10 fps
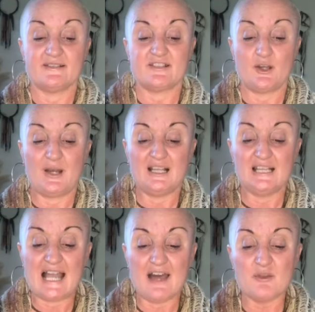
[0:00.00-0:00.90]
So
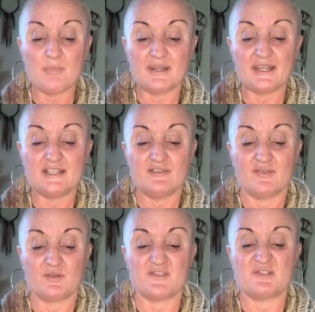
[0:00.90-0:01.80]
allow the belly to
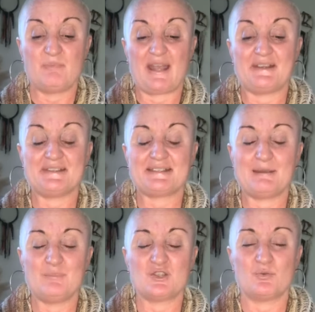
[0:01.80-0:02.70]
fill the space in
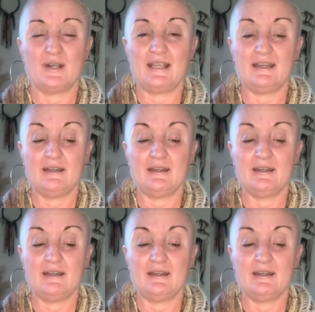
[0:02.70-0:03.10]
between